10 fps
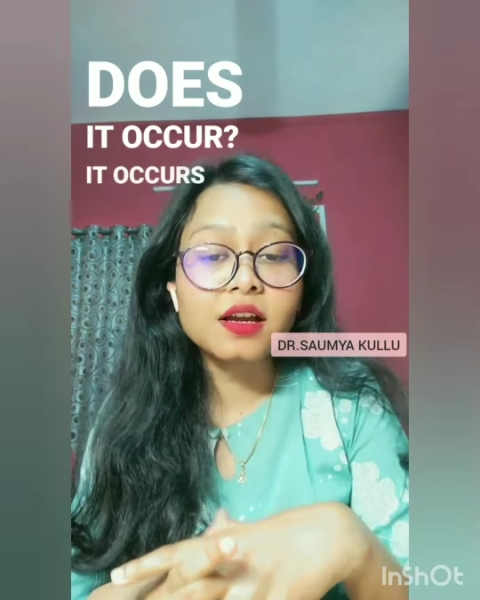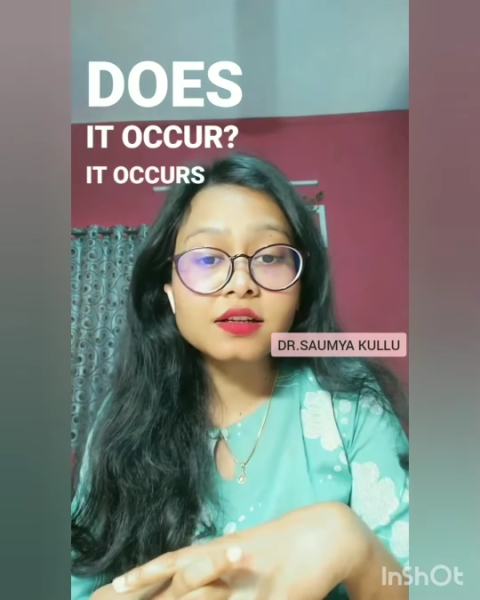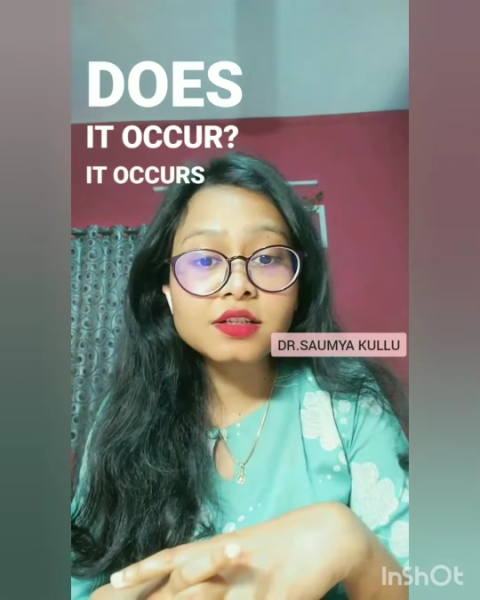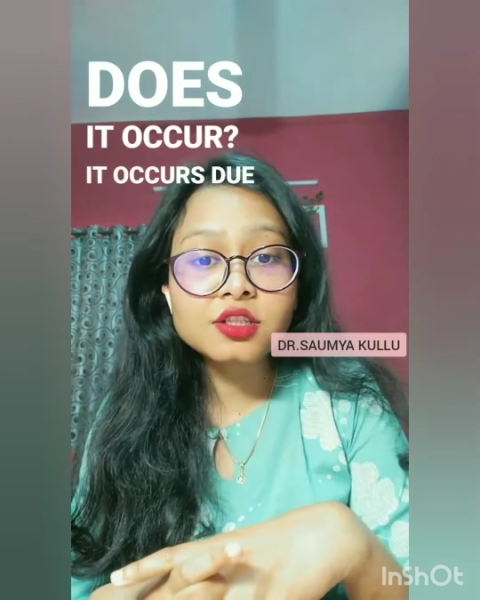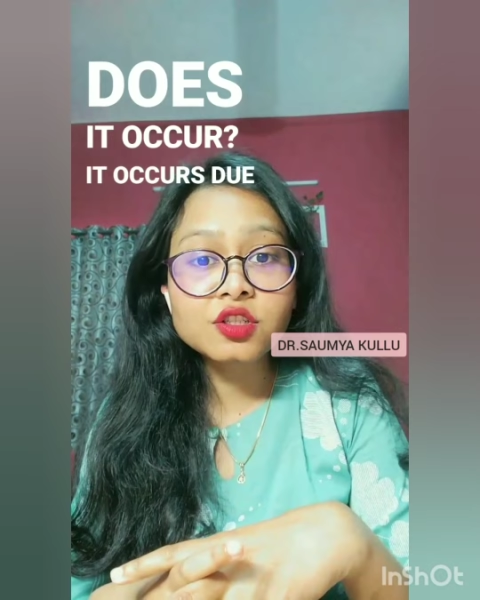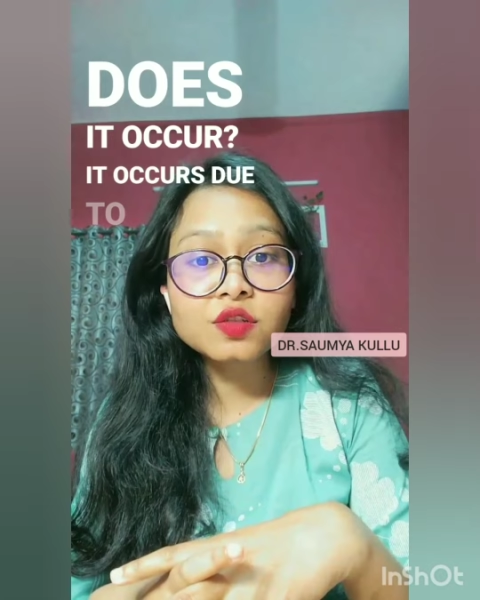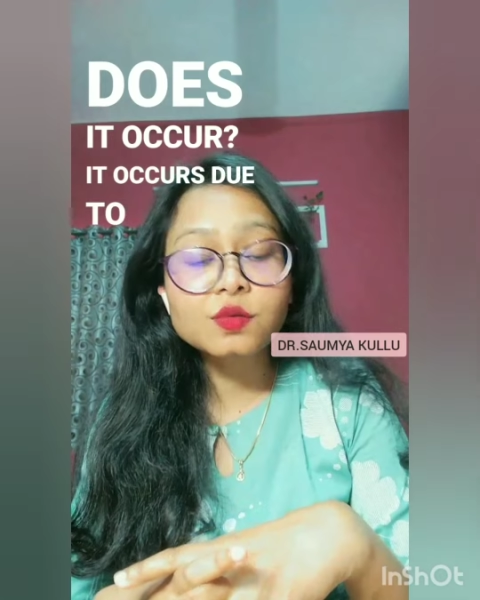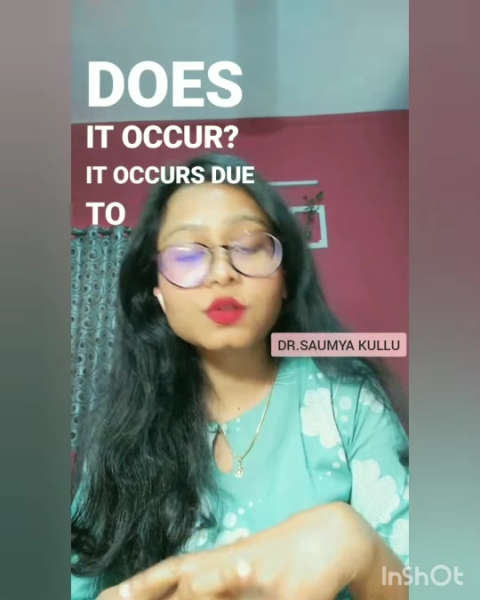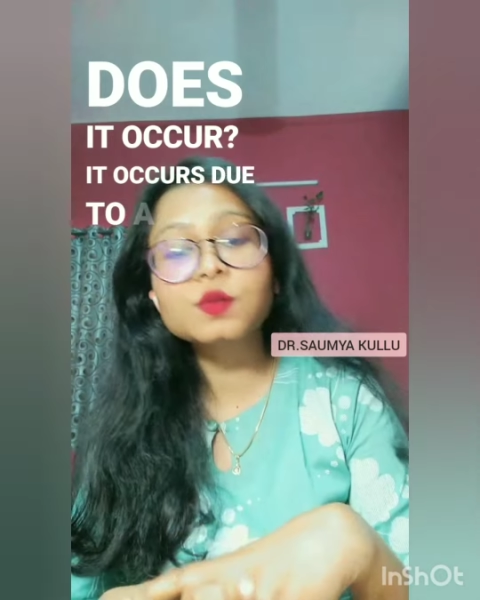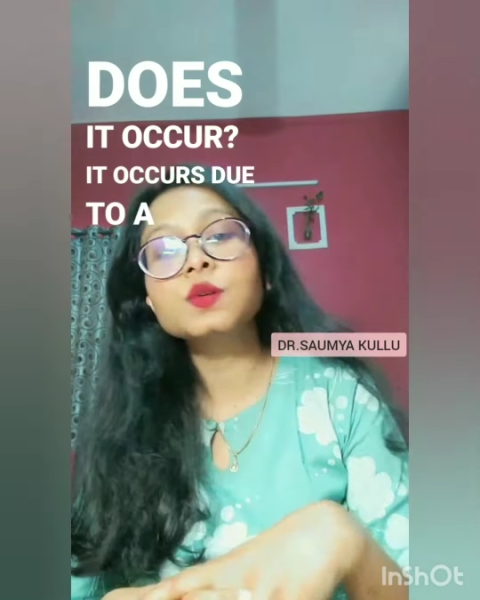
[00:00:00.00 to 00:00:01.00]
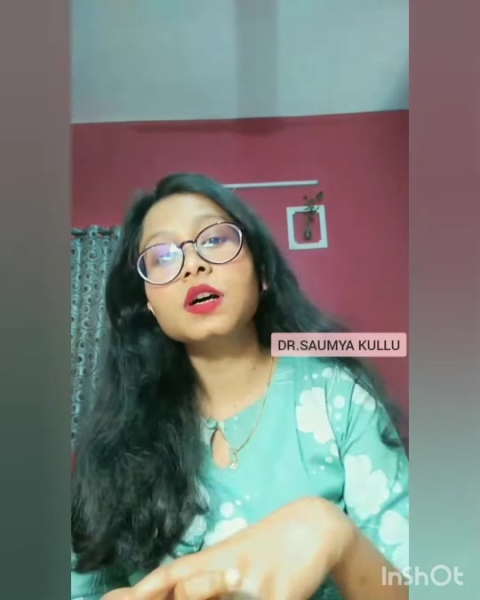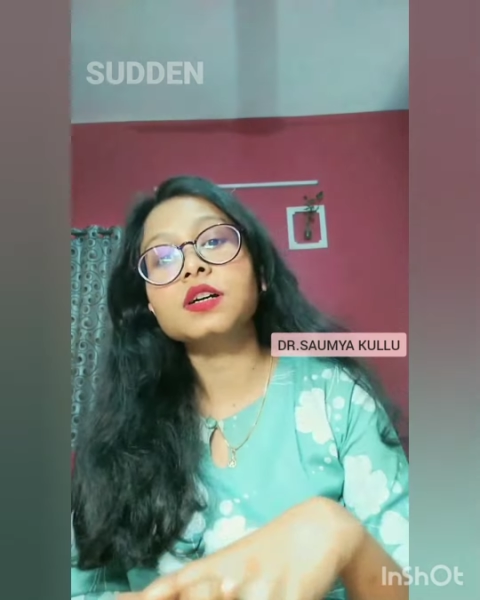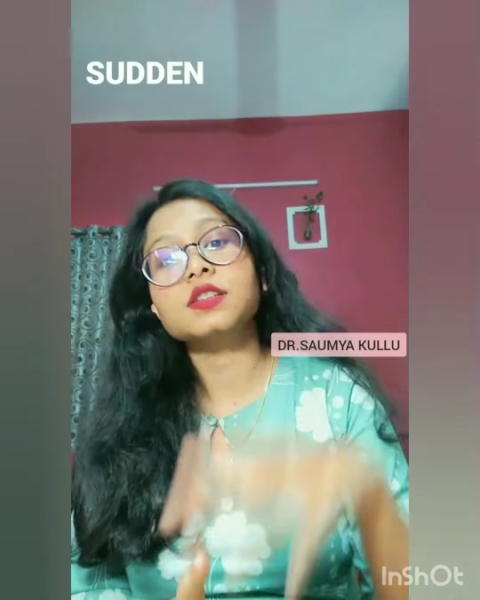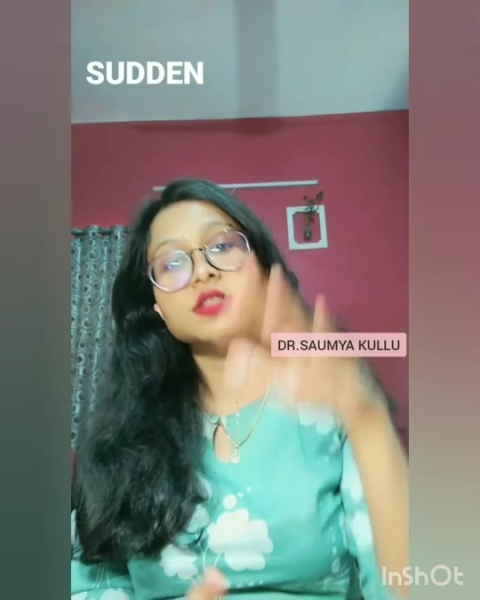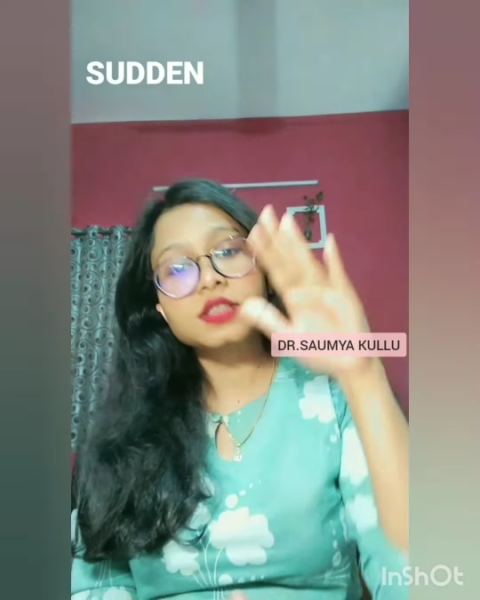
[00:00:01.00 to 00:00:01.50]
occurs due to
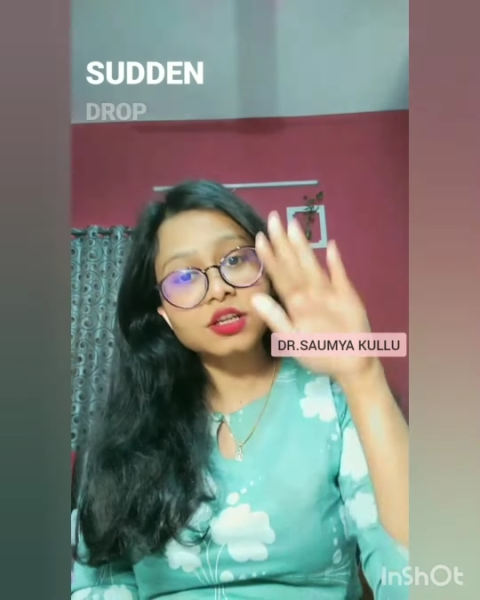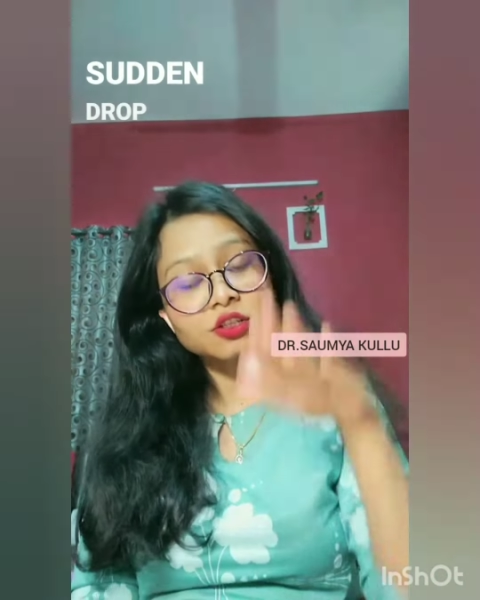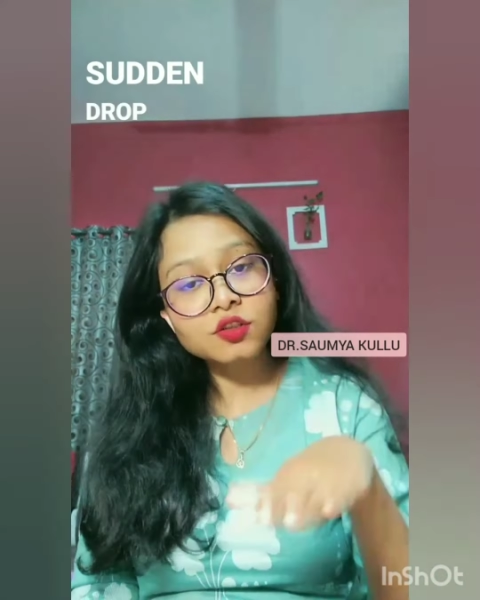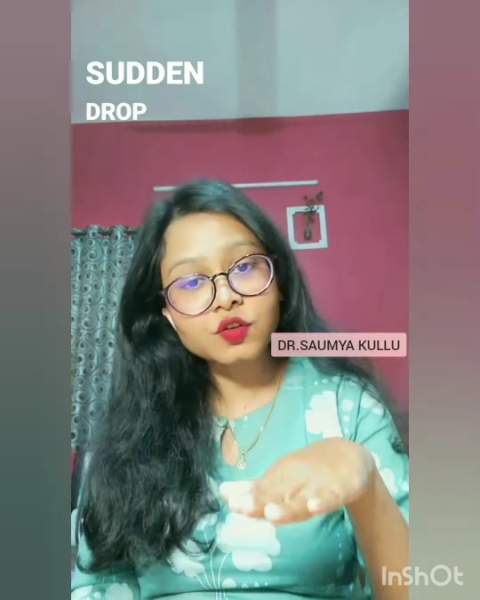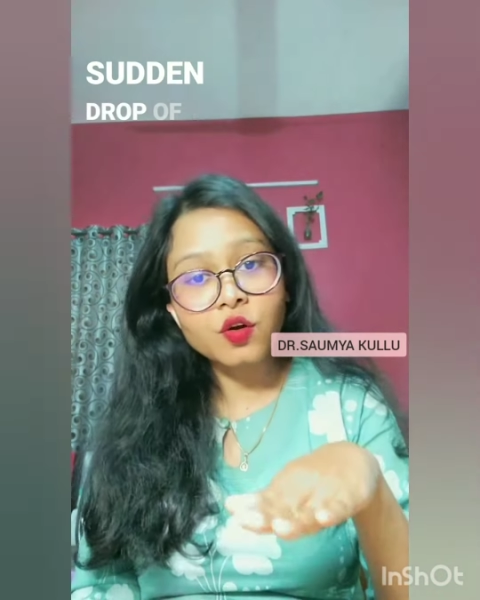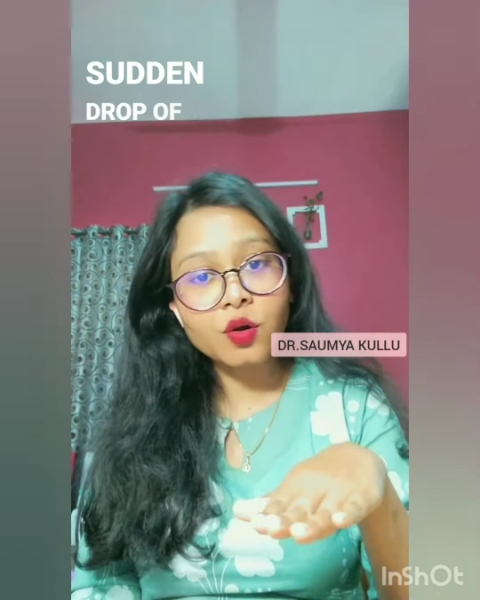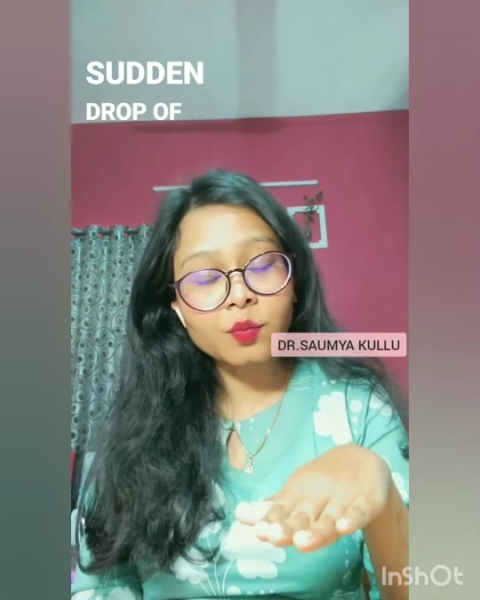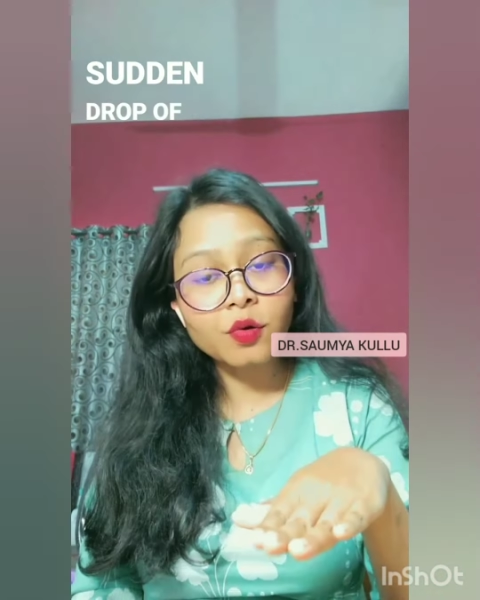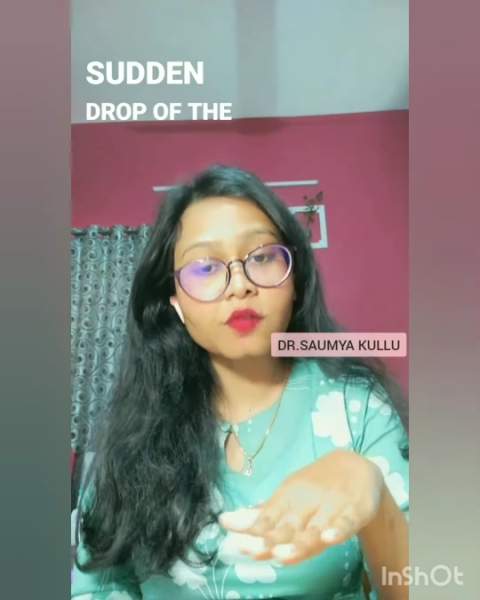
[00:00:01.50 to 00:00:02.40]
a sudden drop